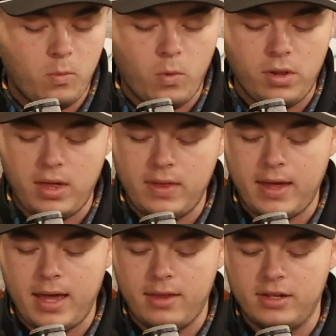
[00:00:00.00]
One thing
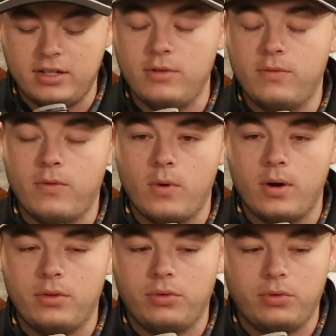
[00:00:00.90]
that the
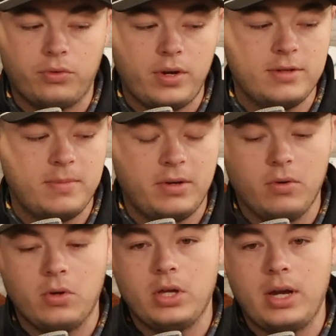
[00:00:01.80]
243 has been
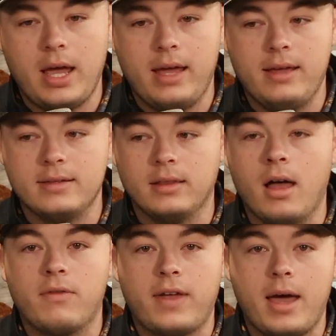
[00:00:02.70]
real good at is
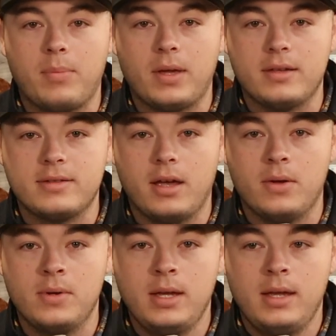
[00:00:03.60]
loft gapping.
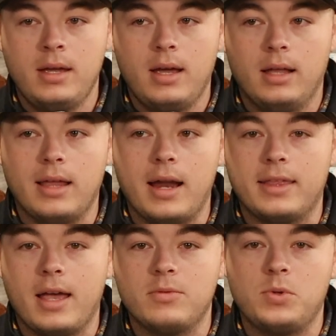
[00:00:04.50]
So a lot
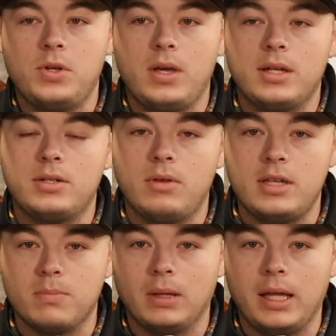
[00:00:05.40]
of times when you get into
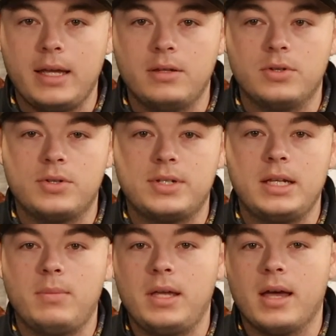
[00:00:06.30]
these blades or
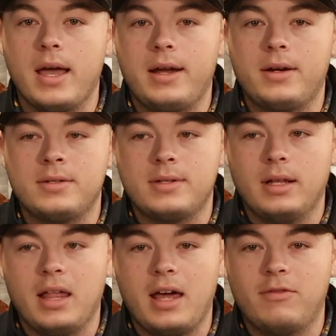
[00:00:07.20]
CB irons,
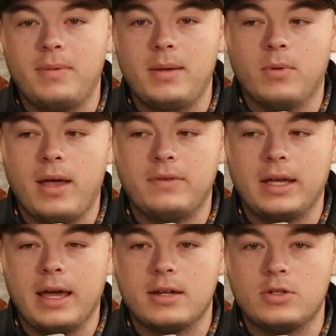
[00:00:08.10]
a lot of people have
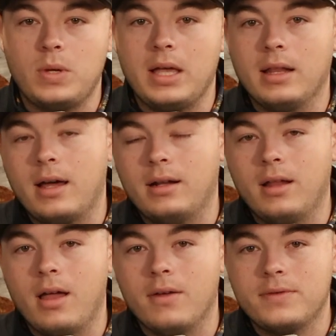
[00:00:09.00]
to kind of tweak a lot of
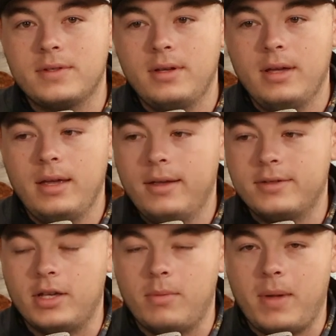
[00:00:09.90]
lofts.
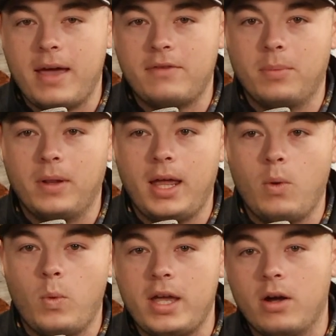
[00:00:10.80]
So you may have to
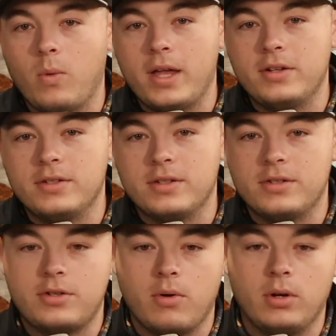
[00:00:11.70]
play weaker wedges
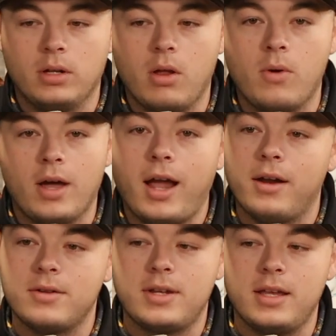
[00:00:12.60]
and stronger long
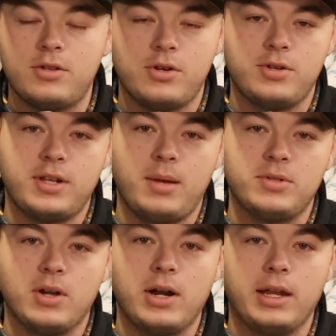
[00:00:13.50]
irons to hit your same
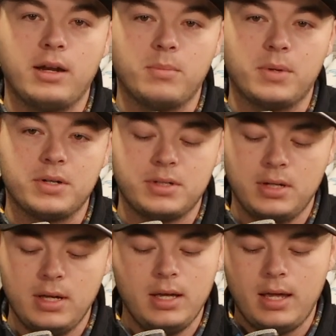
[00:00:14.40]
target numbers.
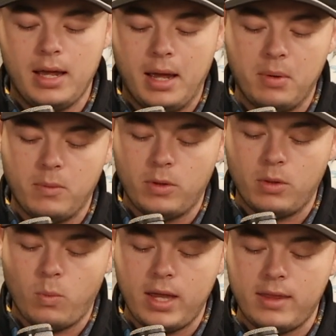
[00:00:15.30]
But with
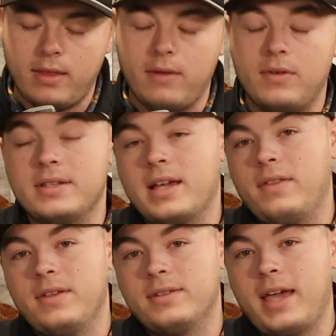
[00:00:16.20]
the way that they've
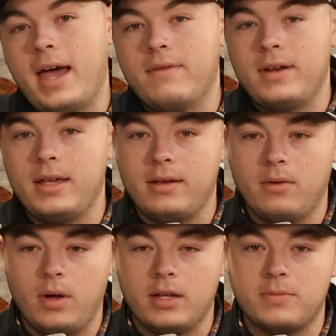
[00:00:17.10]
designed this cavity,
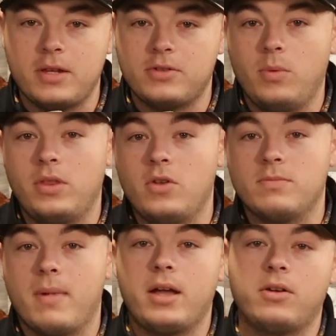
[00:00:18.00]
especially with
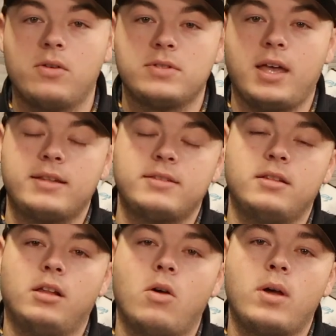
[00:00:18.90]
those micro slots in
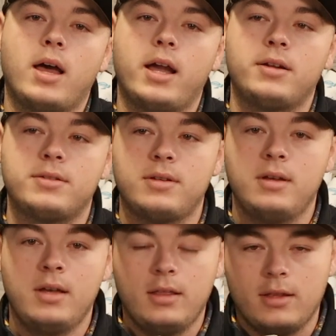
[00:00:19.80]
the long irons,
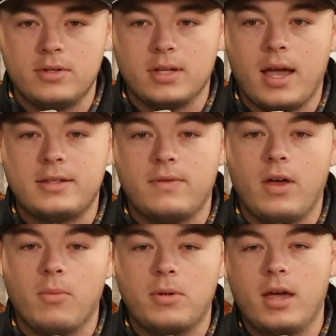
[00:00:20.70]
those slots have
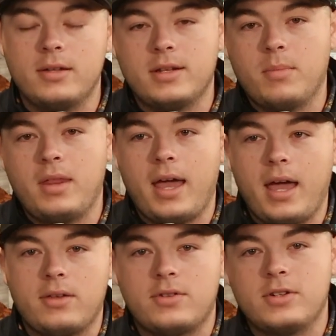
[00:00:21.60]
helped cut some of that
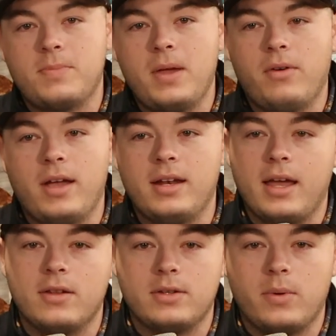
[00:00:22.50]
extra spin rate
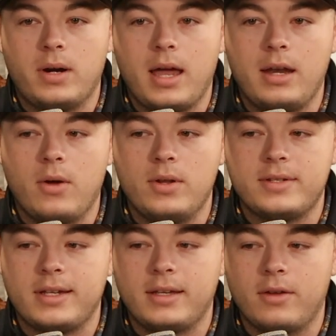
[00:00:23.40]
down, so we're not
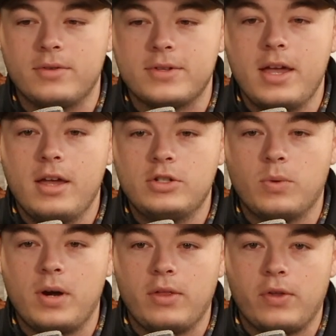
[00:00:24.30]
noticing those
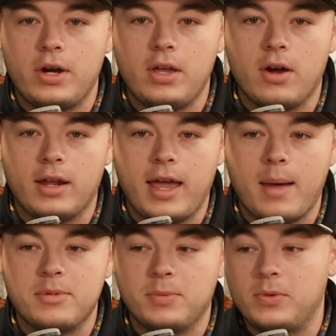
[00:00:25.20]
20, 30-yard
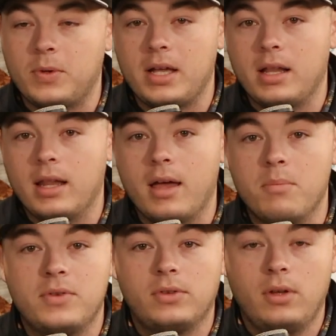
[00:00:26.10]
gaps between
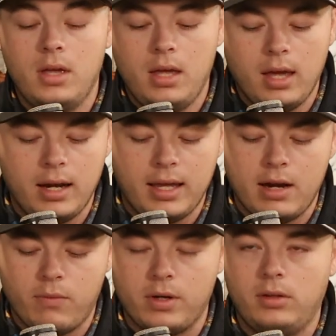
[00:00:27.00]
clubs. And
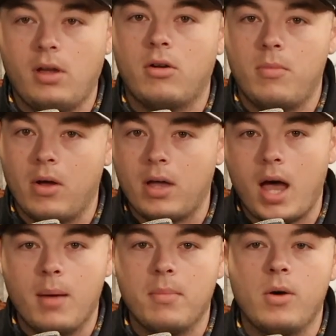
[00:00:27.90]
again, if we're talking about
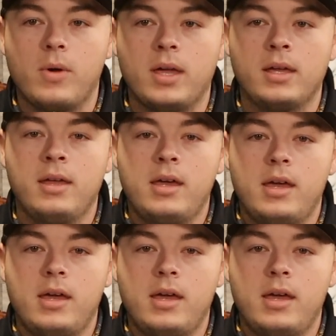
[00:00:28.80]
comboing,